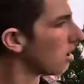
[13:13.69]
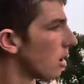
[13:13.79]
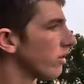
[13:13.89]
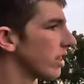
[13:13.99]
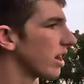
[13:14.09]

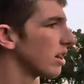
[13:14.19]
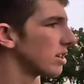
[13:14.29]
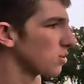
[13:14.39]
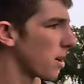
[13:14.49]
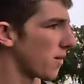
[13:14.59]
over there
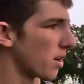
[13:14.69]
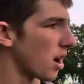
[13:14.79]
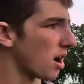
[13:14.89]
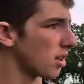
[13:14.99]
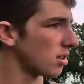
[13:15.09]
is where I've
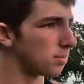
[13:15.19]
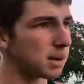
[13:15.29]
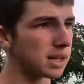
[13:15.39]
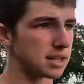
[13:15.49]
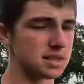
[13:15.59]
caught the
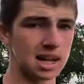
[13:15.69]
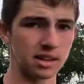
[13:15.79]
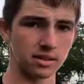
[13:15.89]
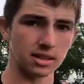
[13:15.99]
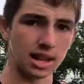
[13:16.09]
biggest
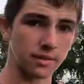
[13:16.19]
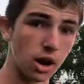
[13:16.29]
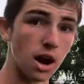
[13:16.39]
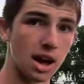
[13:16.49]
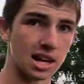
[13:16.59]
that I've
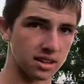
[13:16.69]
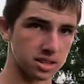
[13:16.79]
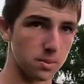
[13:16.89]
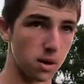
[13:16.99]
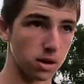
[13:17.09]
caught out of
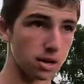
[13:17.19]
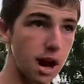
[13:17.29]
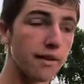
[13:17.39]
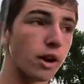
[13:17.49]
this pond. I've